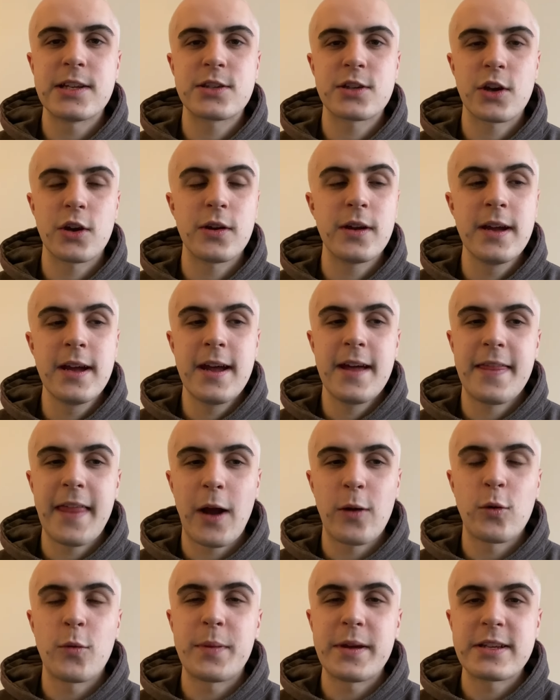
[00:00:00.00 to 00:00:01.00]
So
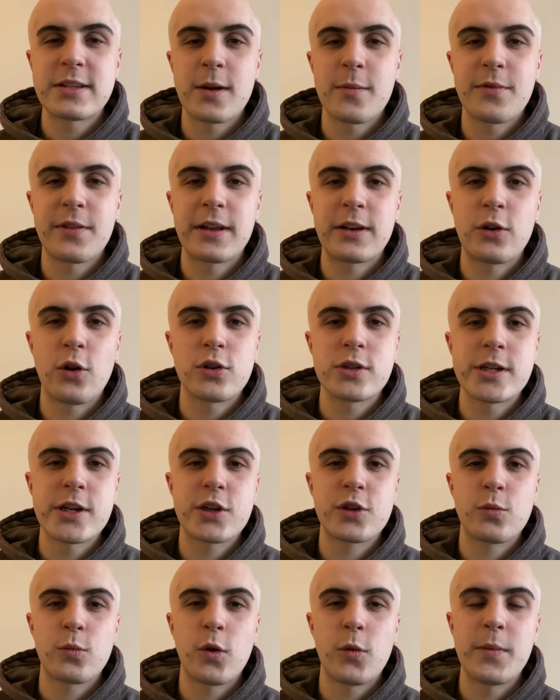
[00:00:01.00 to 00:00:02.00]
that will be something
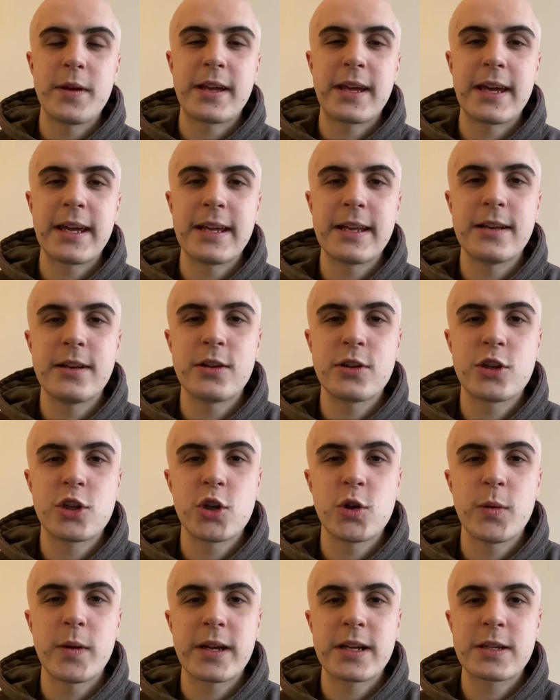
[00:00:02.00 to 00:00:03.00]
Norwich will be keen
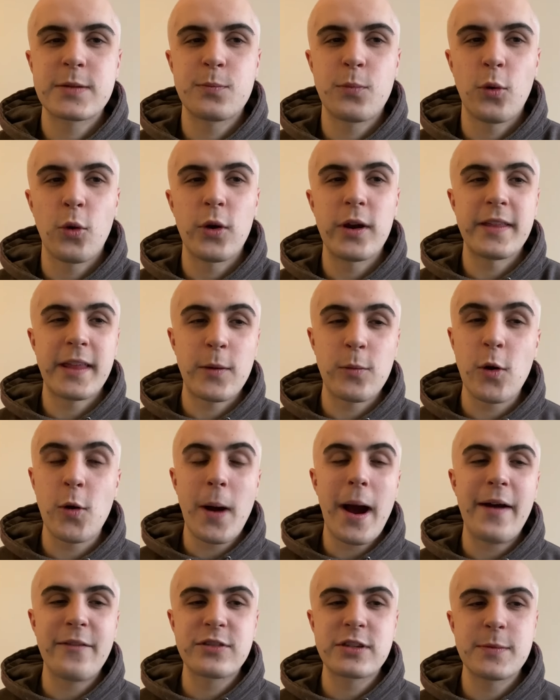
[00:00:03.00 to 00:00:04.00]
to exploit. They will
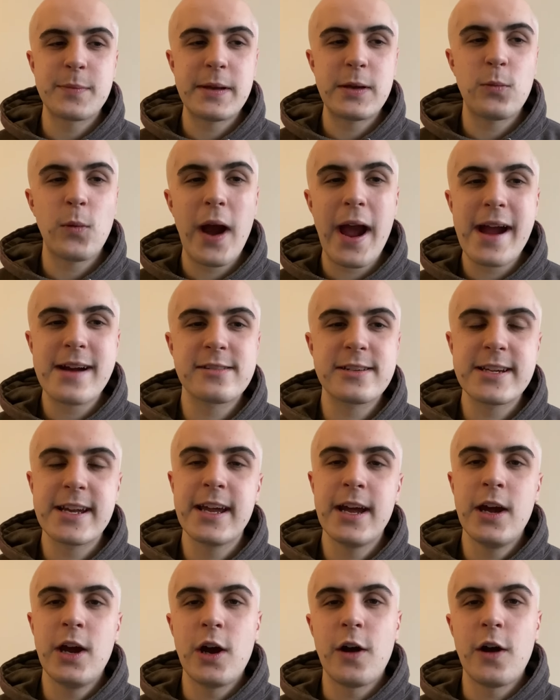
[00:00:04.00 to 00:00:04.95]
have to be wary.